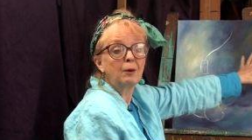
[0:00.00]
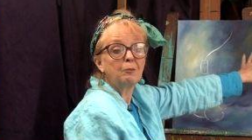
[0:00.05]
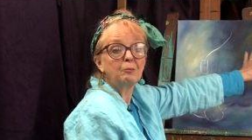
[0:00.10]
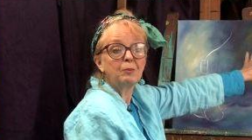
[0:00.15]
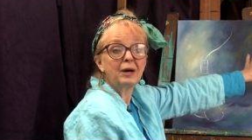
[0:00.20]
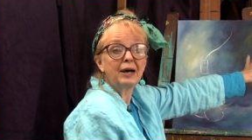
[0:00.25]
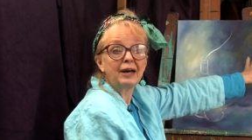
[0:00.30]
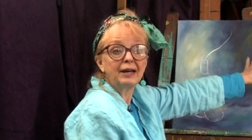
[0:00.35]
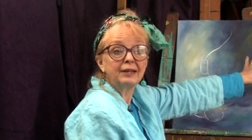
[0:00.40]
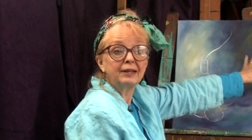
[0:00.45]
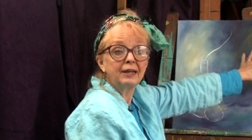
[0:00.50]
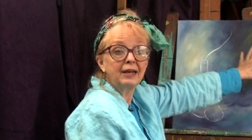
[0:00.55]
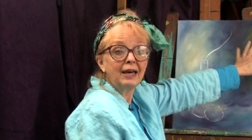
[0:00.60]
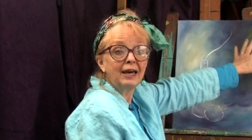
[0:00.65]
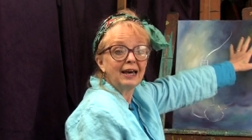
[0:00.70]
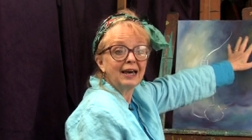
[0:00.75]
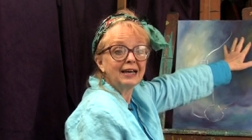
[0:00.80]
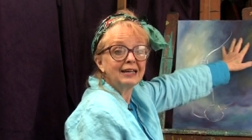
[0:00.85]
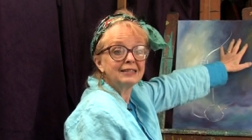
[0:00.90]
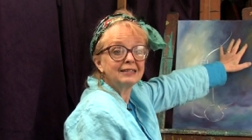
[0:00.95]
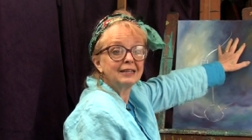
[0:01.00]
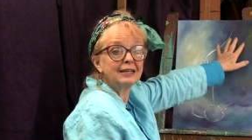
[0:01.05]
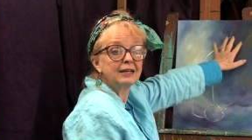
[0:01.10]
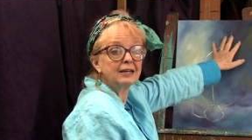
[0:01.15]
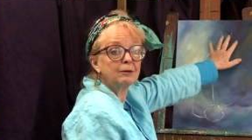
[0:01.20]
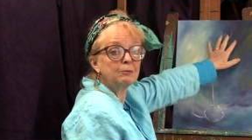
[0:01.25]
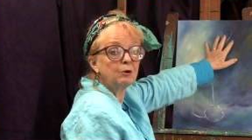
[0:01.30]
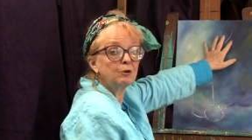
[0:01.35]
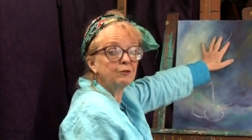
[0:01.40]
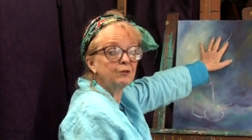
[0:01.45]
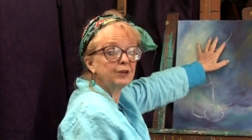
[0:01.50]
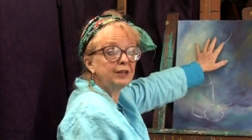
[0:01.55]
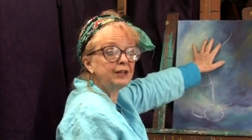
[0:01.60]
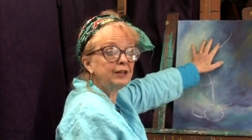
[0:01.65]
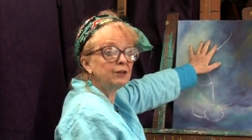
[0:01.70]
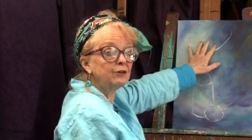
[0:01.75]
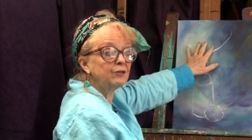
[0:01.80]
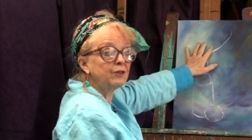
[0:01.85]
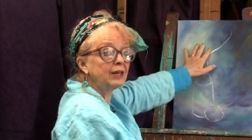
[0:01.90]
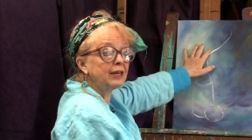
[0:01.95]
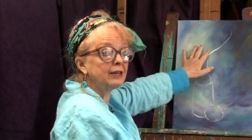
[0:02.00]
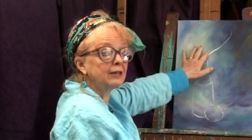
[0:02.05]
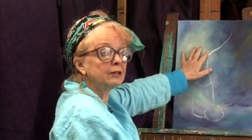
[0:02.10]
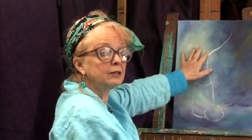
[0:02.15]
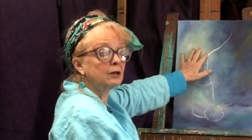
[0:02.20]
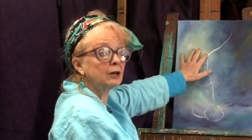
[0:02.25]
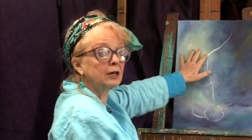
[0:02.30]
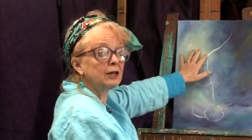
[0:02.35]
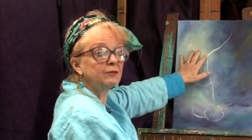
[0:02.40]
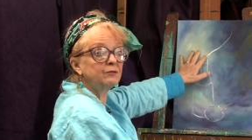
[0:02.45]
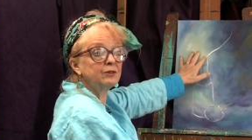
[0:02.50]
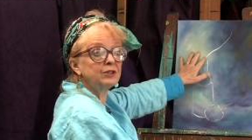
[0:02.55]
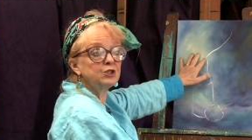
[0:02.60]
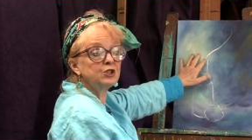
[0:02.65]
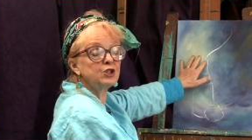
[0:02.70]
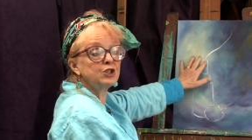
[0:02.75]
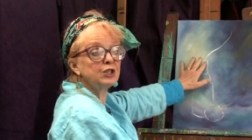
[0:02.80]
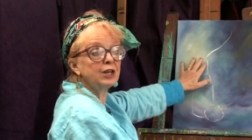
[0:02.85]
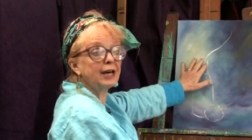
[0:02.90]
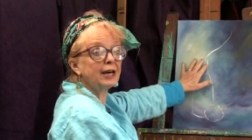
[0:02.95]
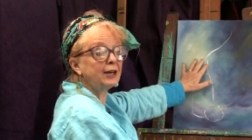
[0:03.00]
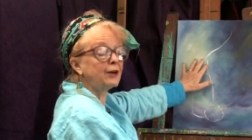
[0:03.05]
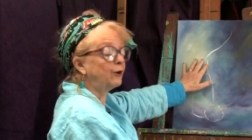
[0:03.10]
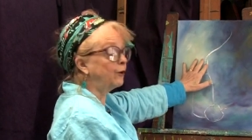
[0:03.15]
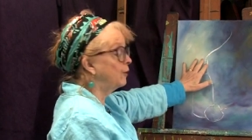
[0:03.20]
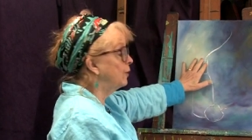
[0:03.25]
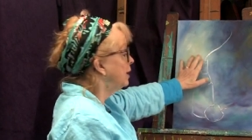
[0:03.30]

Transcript: But as they come over here, they get kind of in shadow.